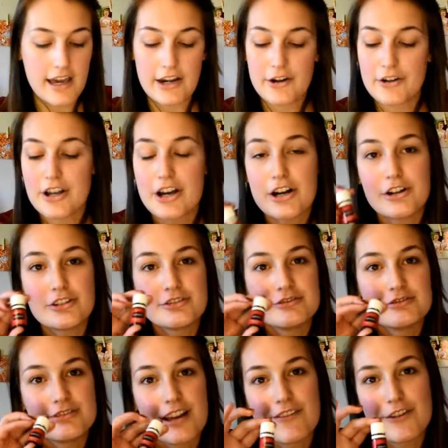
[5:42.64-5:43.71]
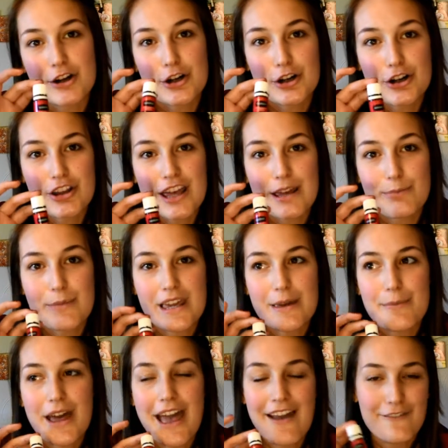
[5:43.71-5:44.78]
I don't know if you're a girl like me,
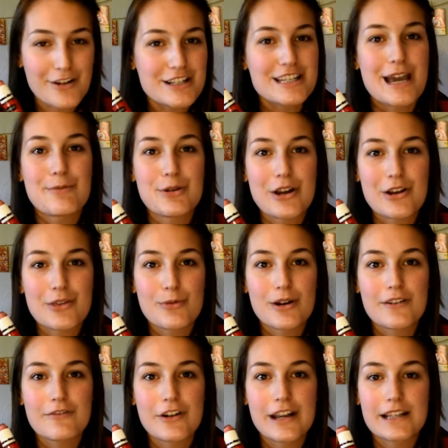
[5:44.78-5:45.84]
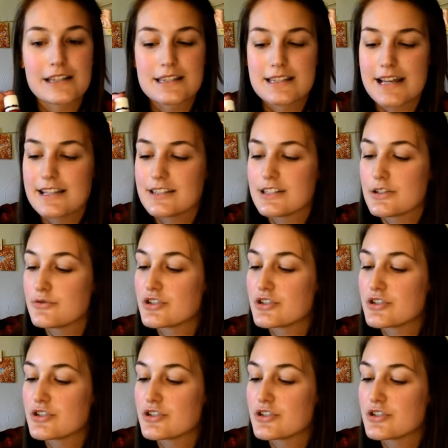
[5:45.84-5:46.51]
but every time you hear the word frankincense,